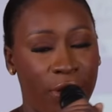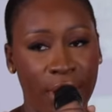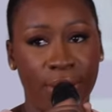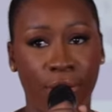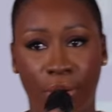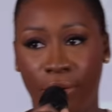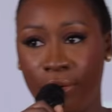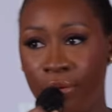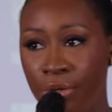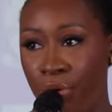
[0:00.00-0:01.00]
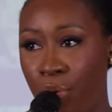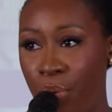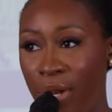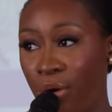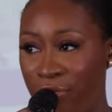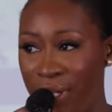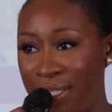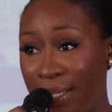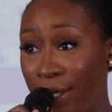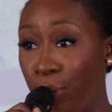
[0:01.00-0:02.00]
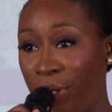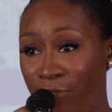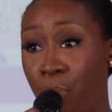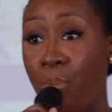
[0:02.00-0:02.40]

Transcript: things on, you know, a lot of things that they're looking for.